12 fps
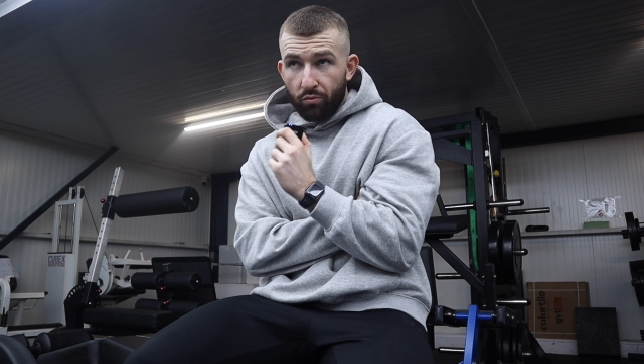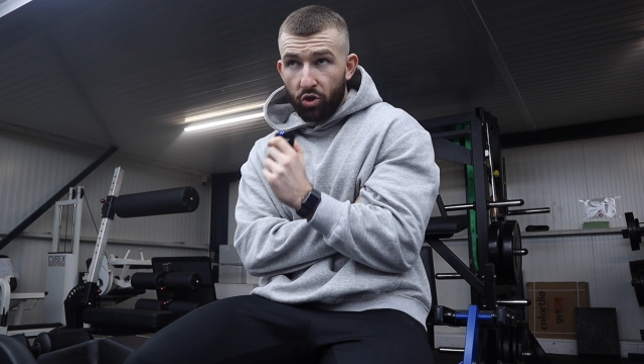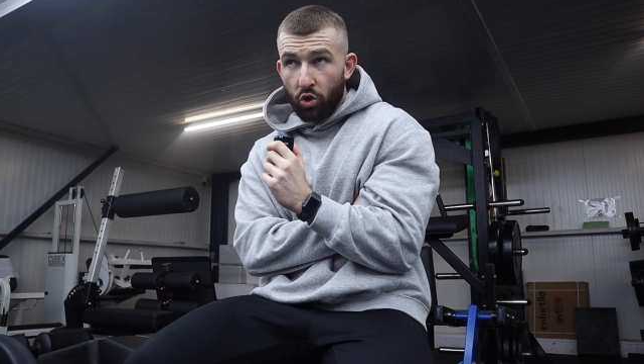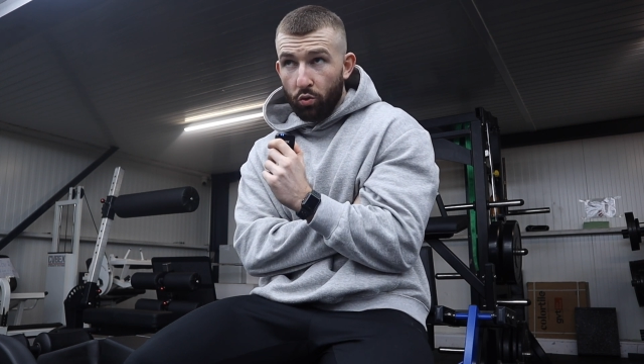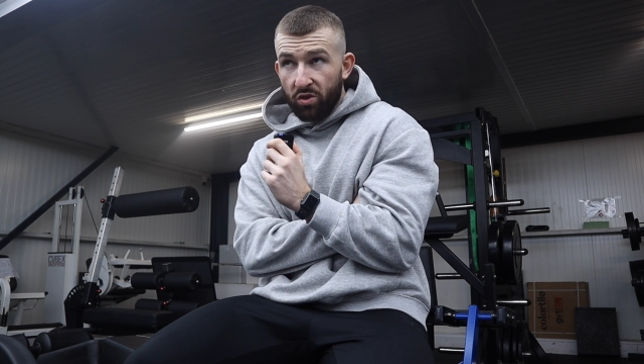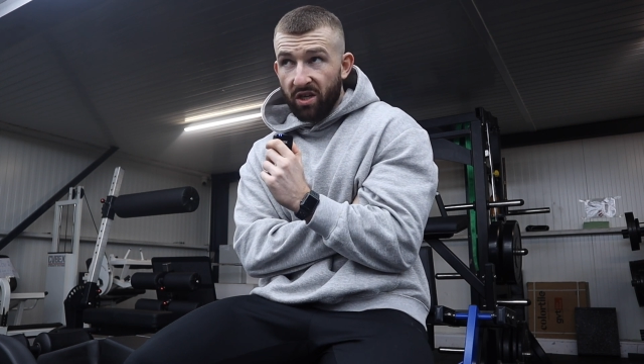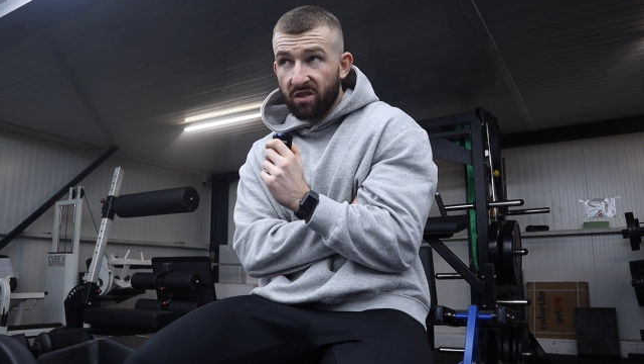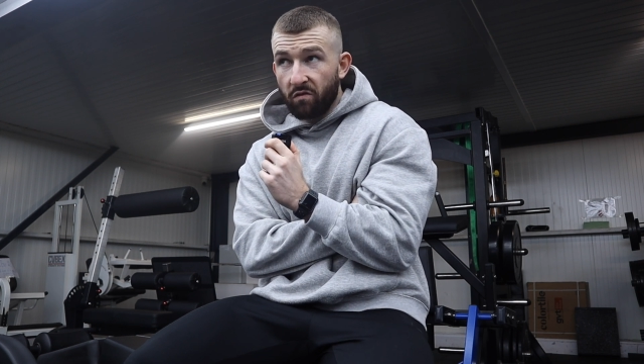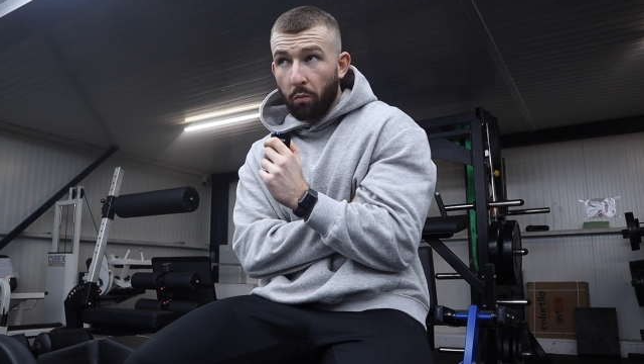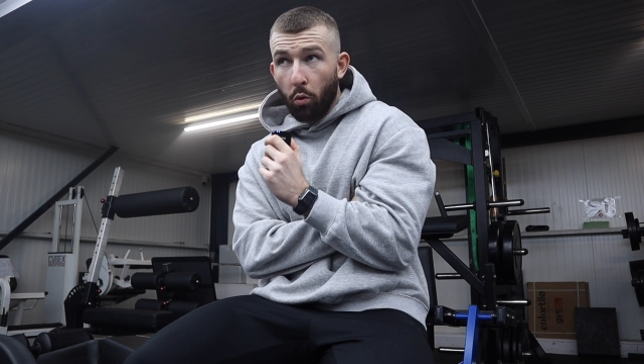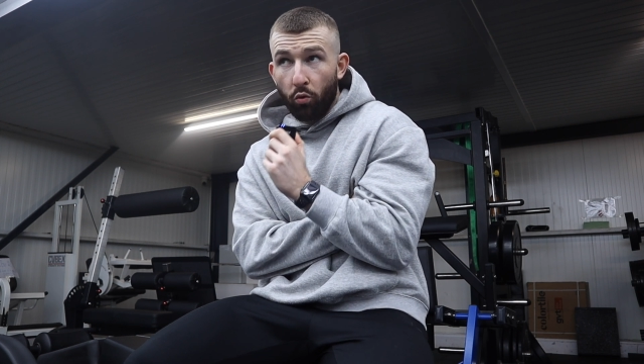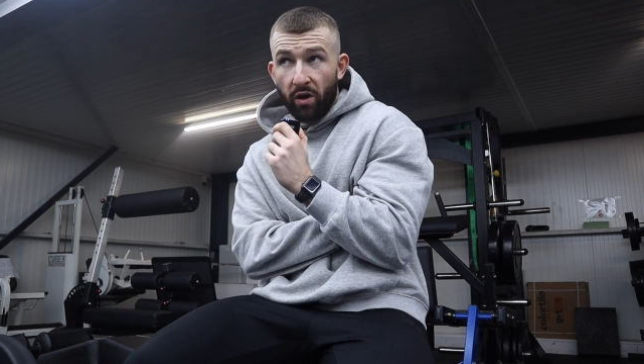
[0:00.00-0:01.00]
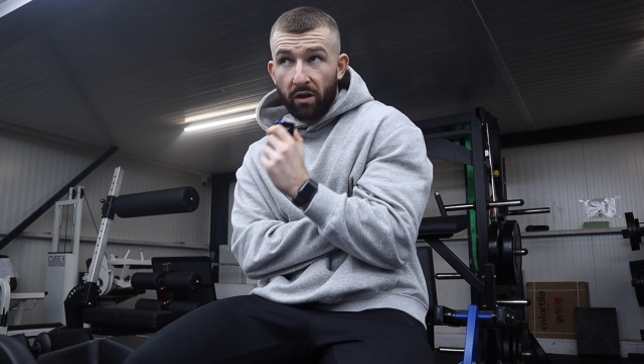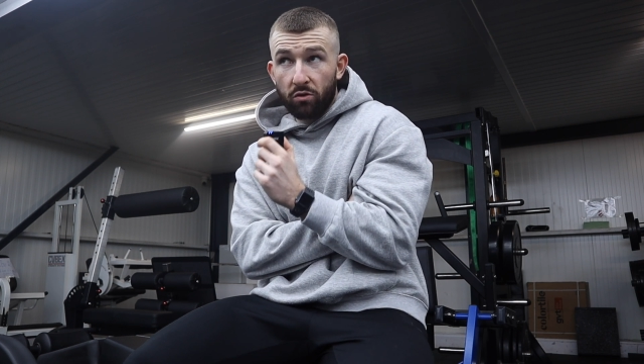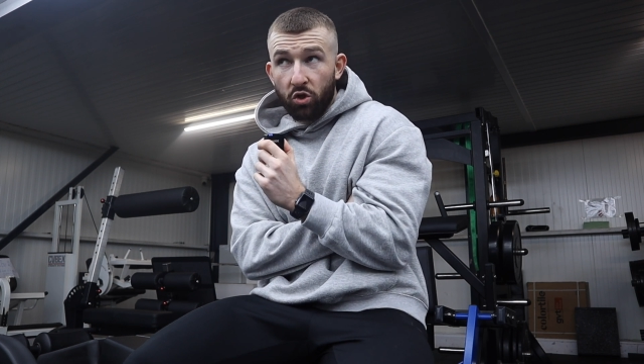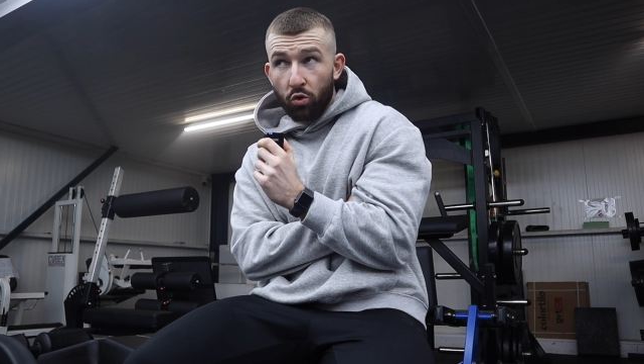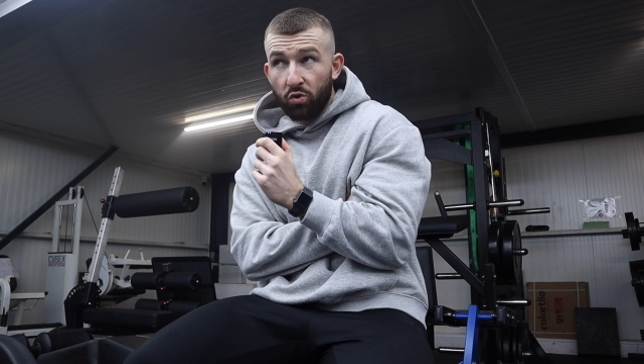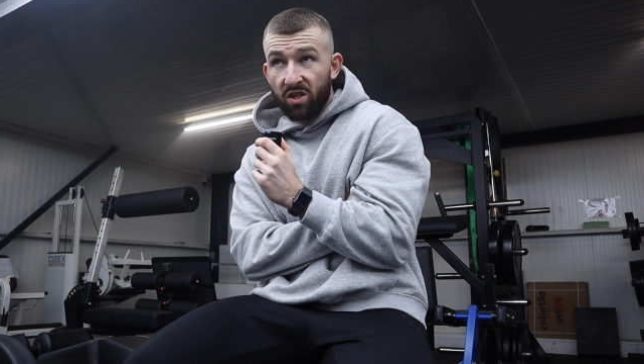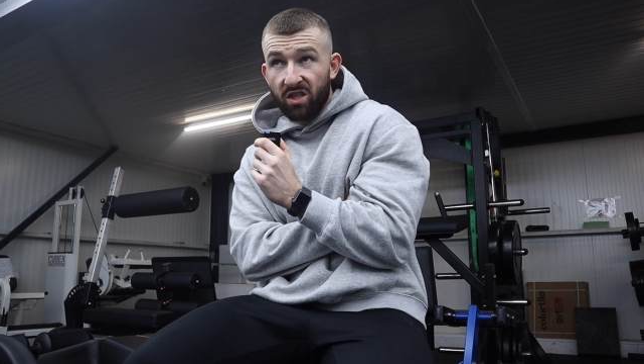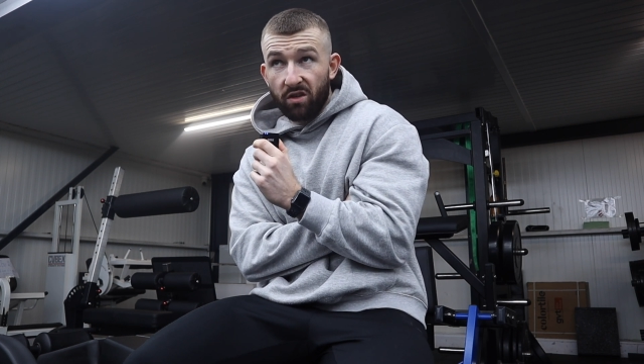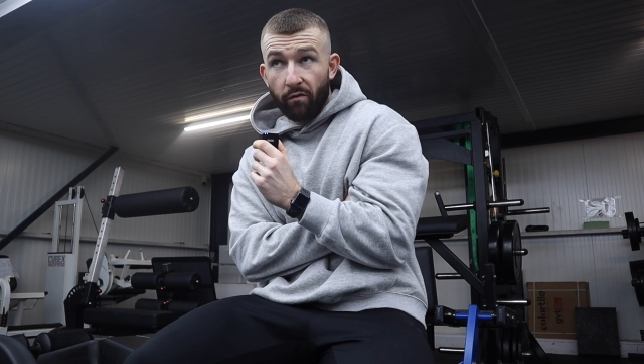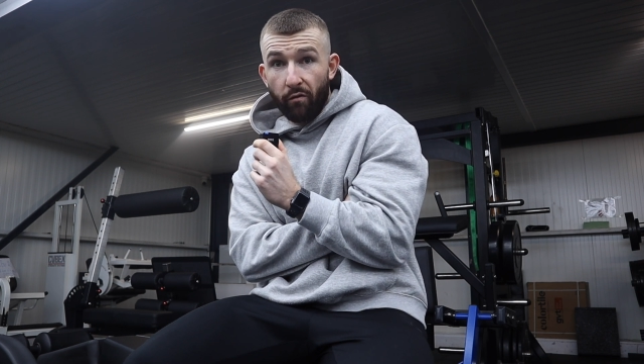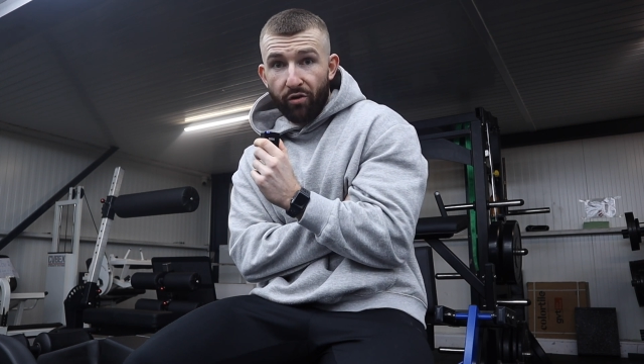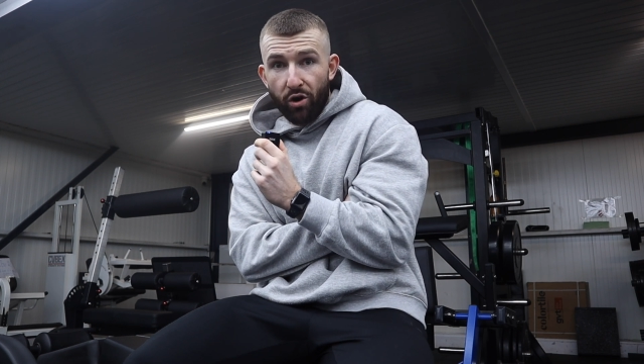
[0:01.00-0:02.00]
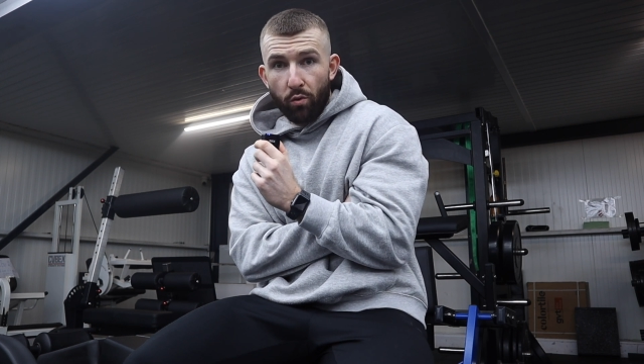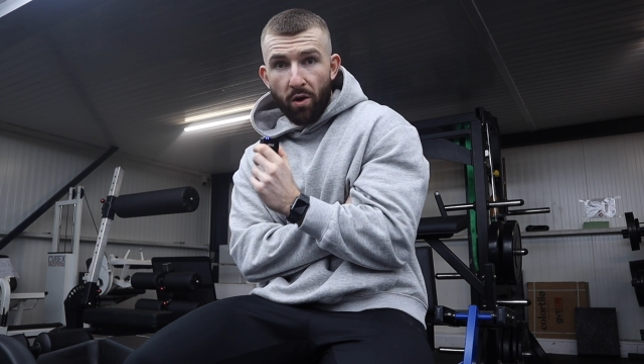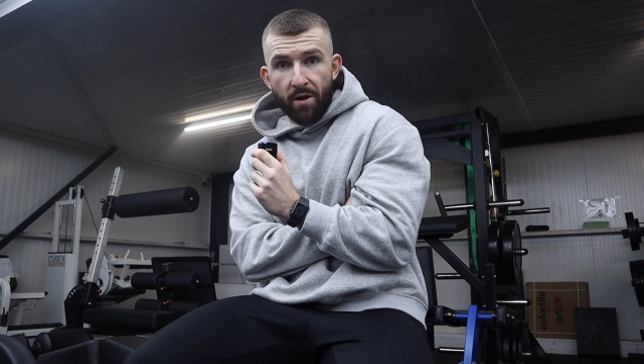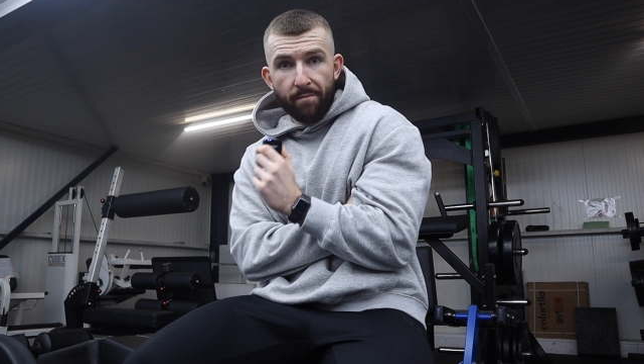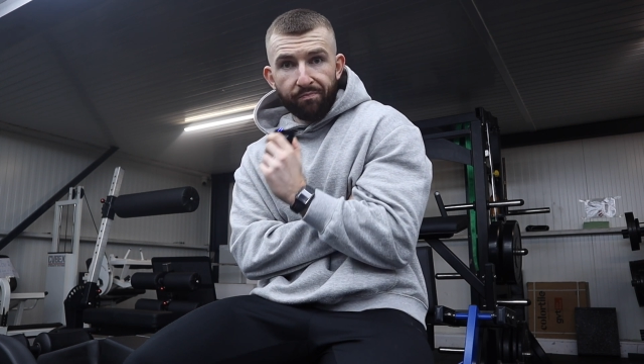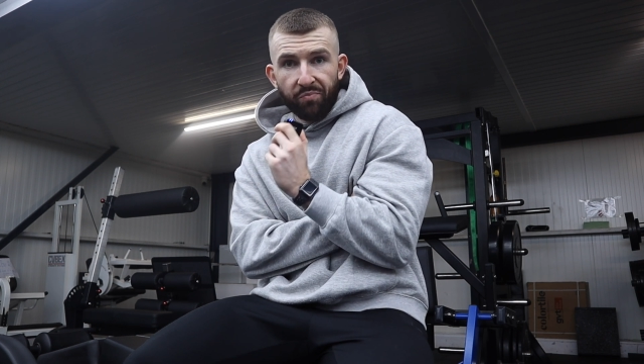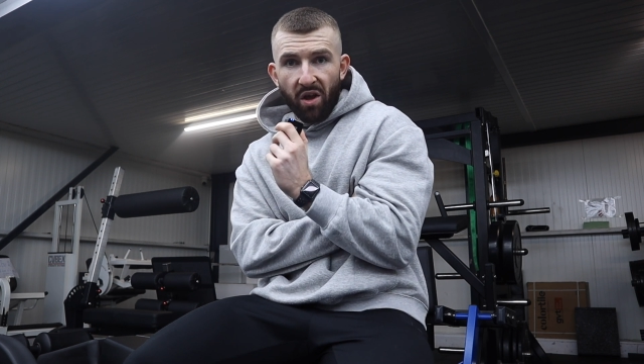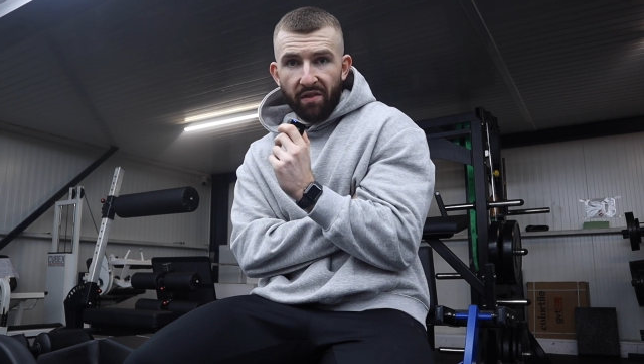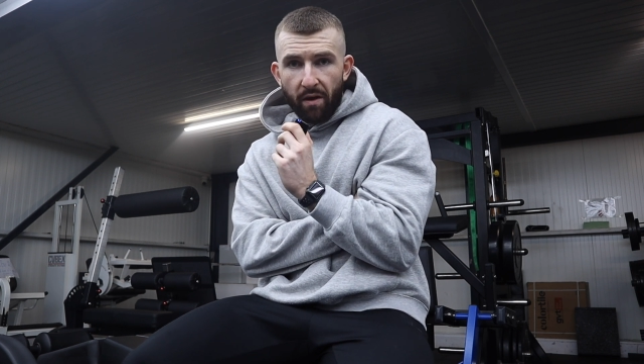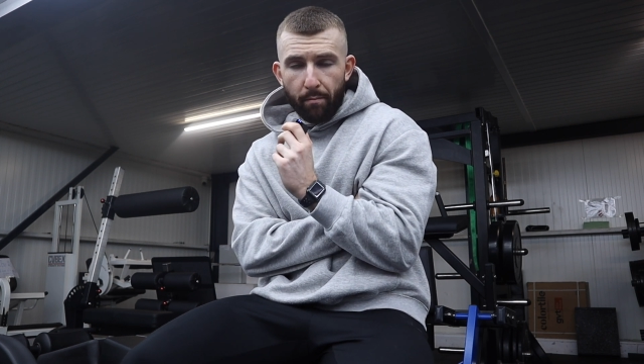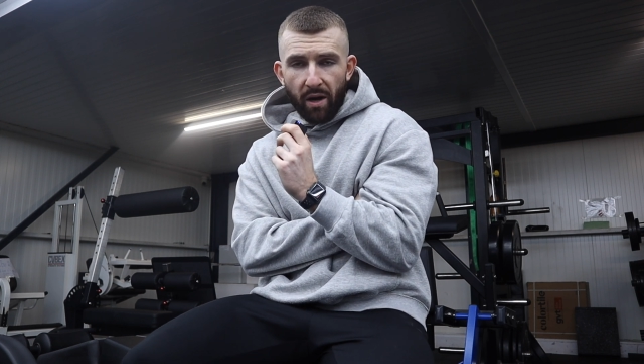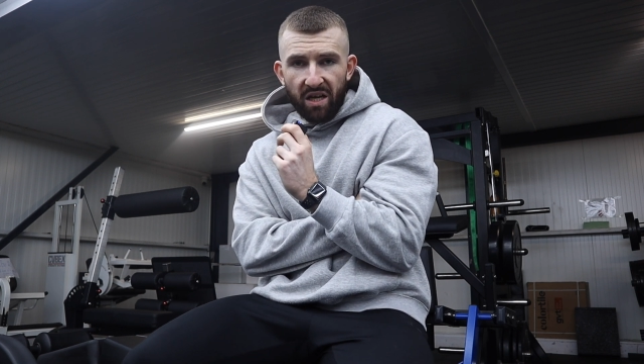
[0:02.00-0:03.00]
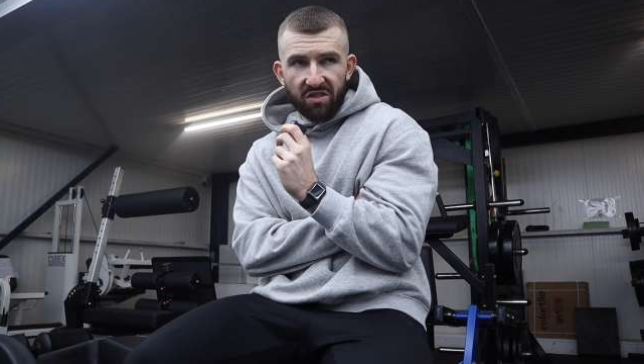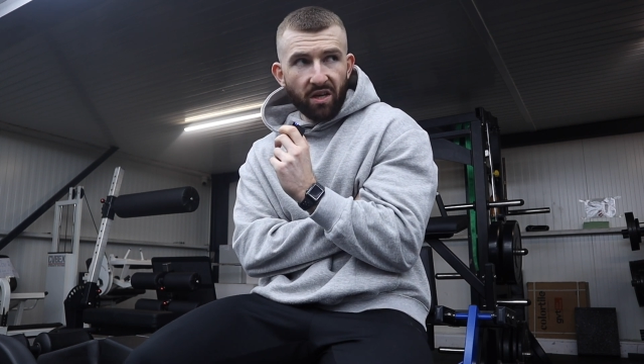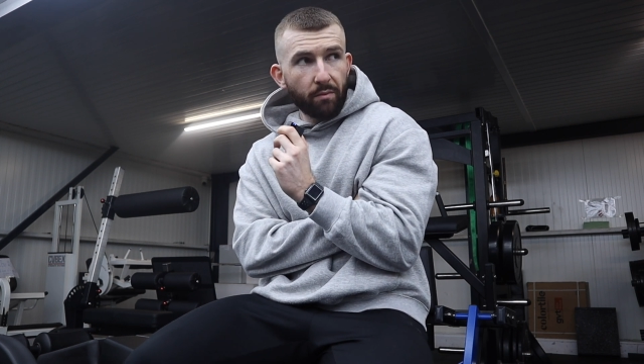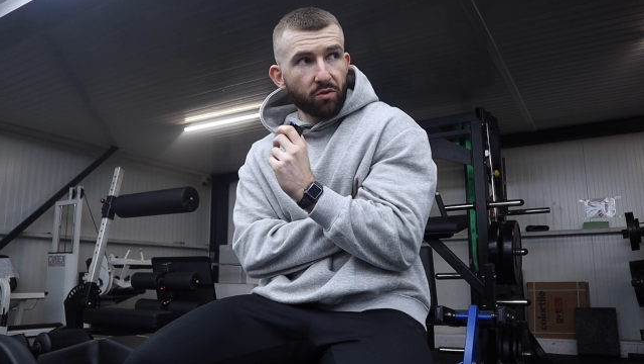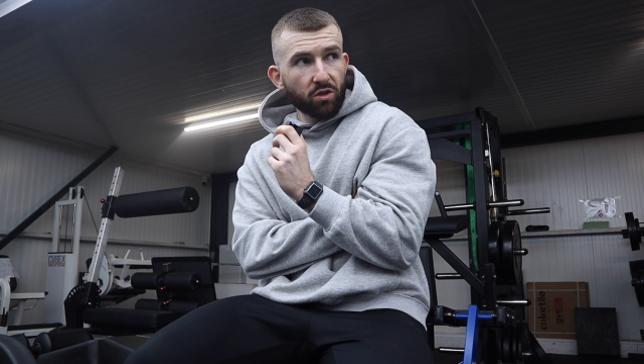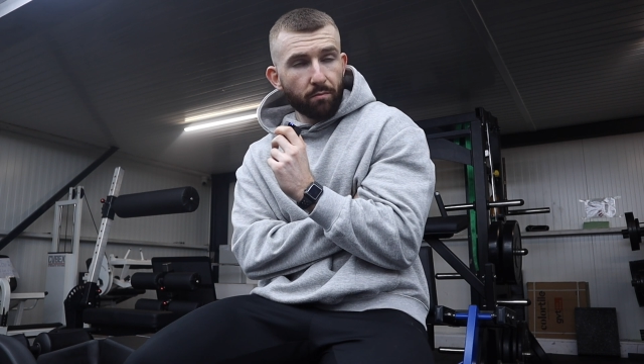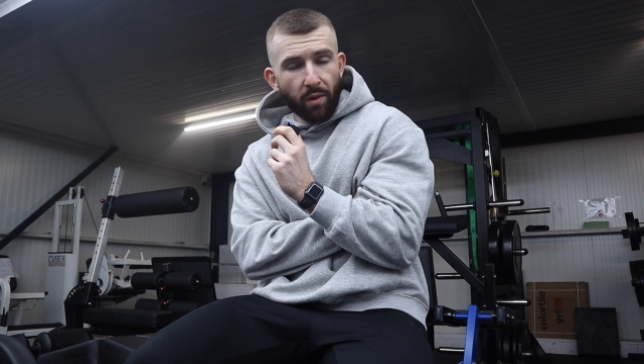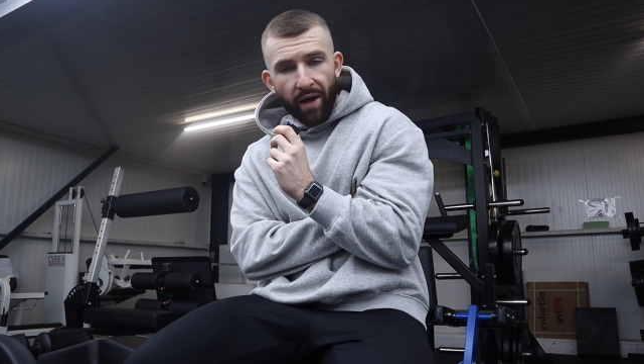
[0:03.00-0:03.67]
2 sets of pull down, 2 sets of a row, and then biceps.